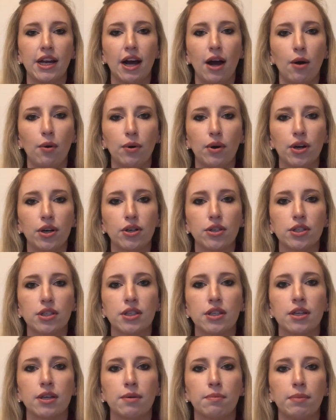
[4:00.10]
hours,
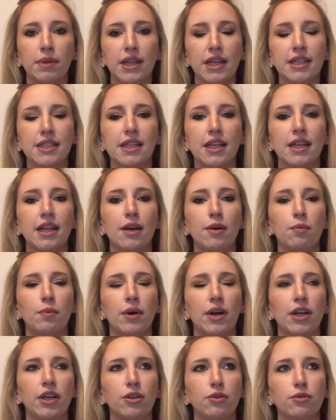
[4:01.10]
but they said they
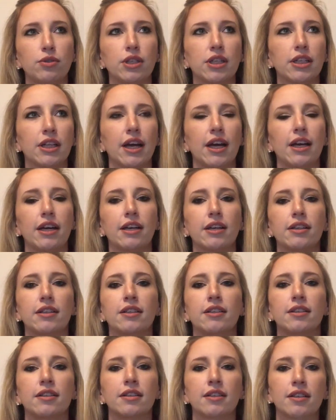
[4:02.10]
want you to like
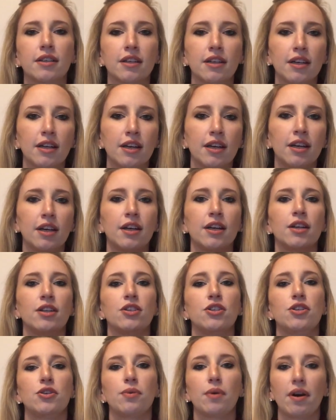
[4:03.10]

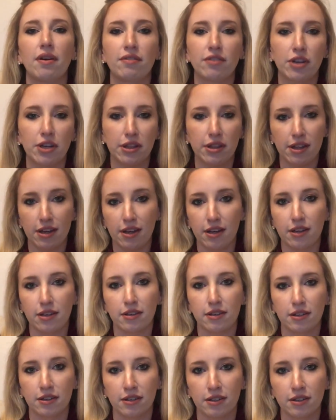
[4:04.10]
do
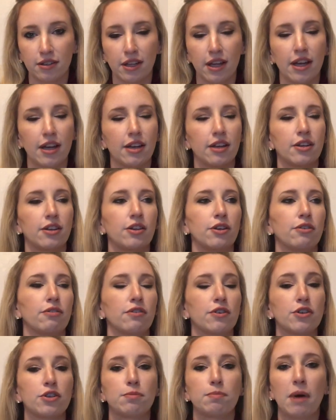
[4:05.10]
everything, like your
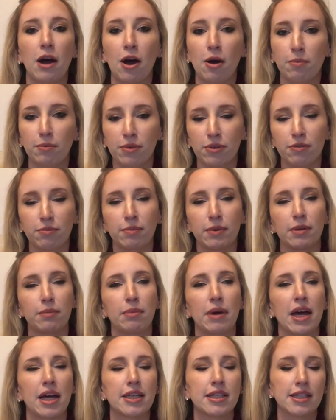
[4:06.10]
first bowel movement,
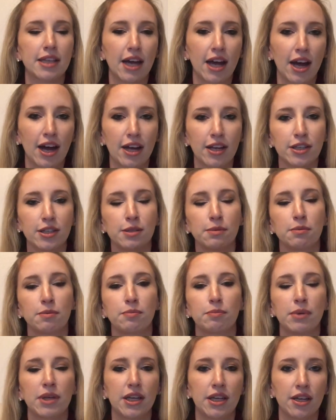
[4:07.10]
pass gas,
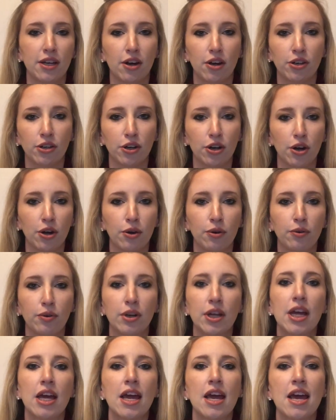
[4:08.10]
pee on your own,
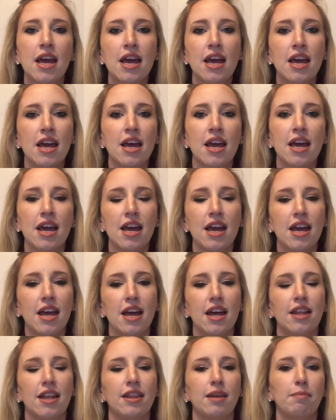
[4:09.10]

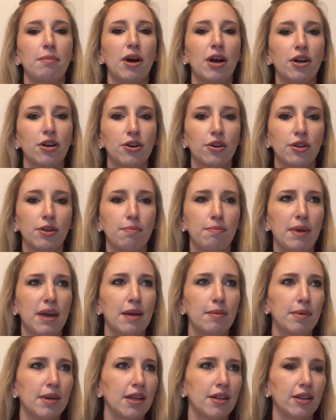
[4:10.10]
and they monitor the
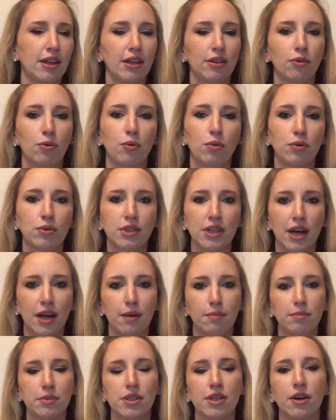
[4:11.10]
baby like the whole
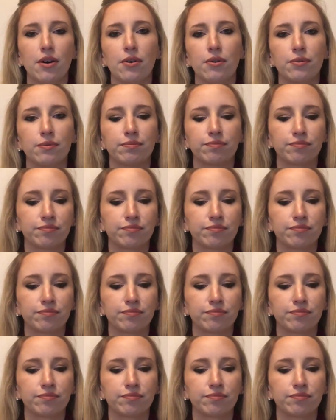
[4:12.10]
time. So